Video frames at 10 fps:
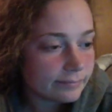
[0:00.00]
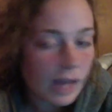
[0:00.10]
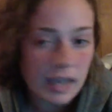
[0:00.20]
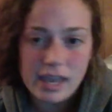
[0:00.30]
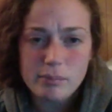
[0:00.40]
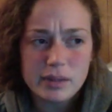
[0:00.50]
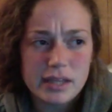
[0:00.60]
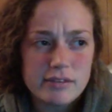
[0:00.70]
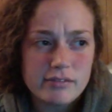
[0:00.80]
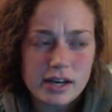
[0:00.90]
I can't
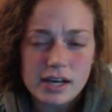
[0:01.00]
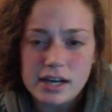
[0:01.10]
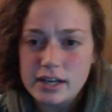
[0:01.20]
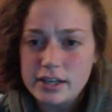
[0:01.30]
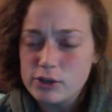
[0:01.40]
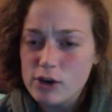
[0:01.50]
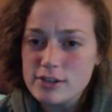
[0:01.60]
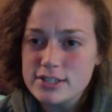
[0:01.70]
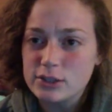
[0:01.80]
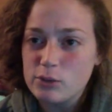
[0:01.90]
believe you're all
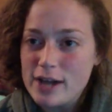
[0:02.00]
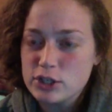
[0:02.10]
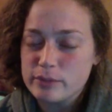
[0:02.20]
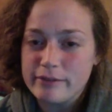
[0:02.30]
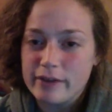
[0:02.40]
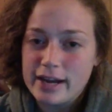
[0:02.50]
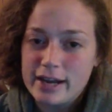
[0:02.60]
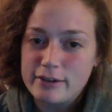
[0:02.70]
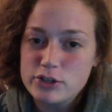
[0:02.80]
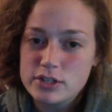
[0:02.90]
still watching me right
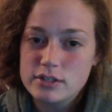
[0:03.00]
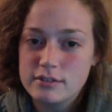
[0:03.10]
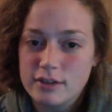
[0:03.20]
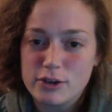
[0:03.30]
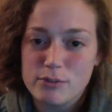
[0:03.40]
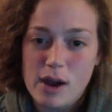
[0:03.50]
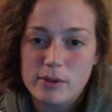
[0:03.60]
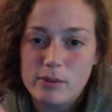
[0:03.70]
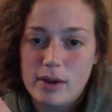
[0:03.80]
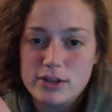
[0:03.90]
now. You're
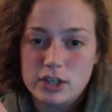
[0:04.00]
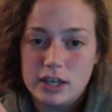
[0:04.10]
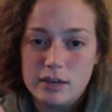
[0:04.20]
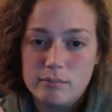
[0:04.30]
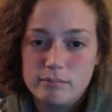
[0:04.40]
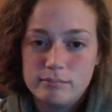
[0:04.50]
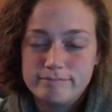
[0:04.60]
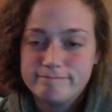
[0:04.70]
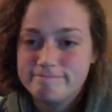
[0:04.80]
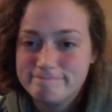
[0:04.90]
probably watching him.
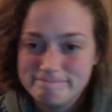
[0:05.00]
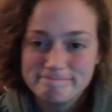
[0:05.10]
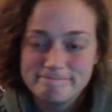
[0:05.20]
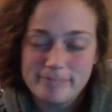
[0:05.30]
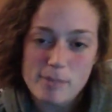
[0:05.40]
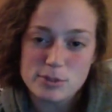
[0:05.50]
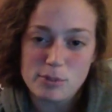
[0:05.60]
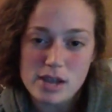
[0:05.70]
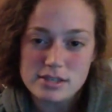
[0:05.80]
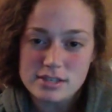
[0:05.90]
I'm
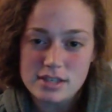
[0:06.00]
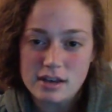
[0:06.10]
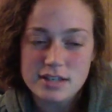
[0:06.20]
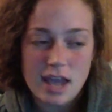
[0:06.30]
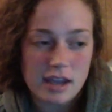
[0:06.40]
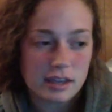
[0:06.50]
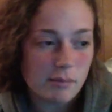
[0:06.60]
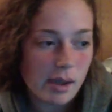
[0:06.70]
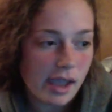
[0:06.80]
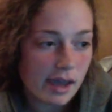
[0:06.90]
surprised he's not attacking
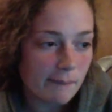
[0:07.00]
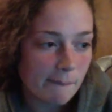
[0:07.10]
my head.